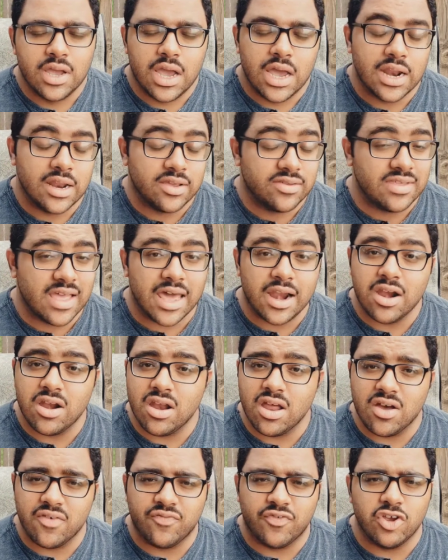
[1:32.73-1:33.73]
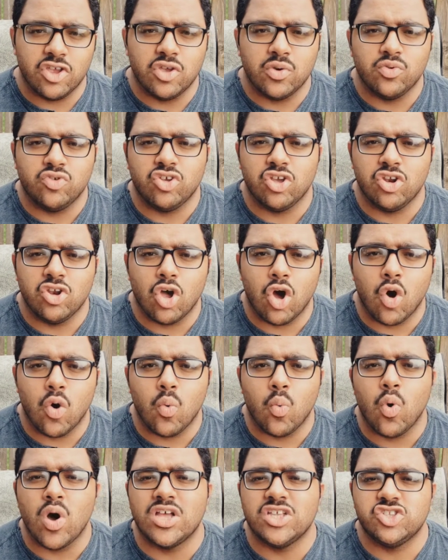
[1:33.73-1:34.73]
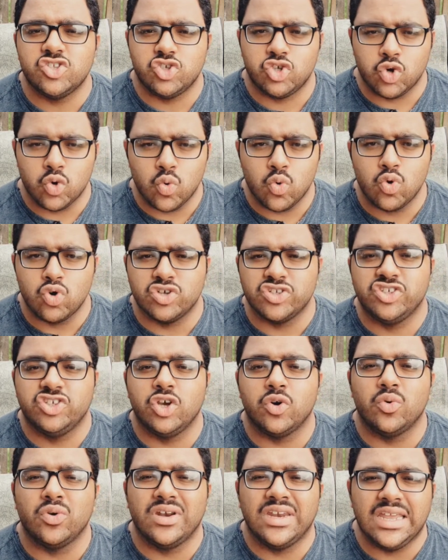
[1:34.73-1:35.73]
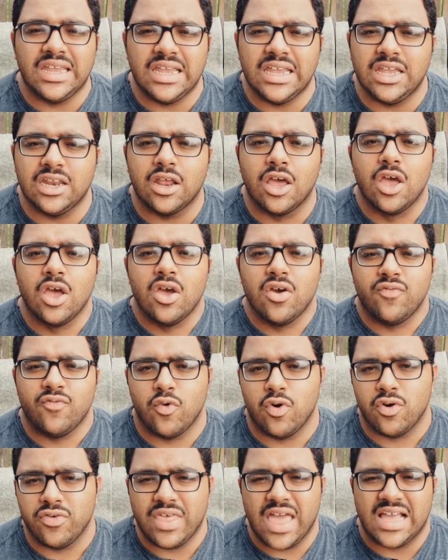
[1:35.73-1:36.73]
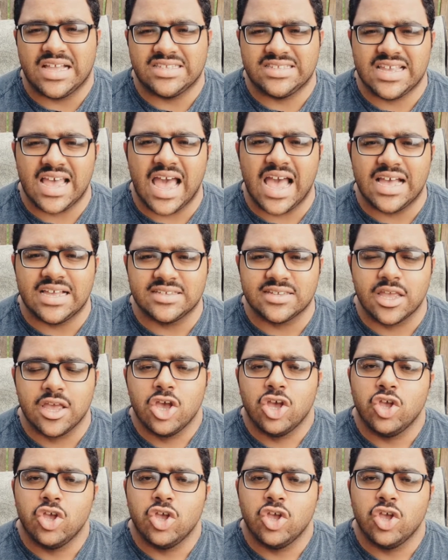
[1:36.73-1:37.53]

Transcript: And it's not enough for you to know what tools you'll need for that task.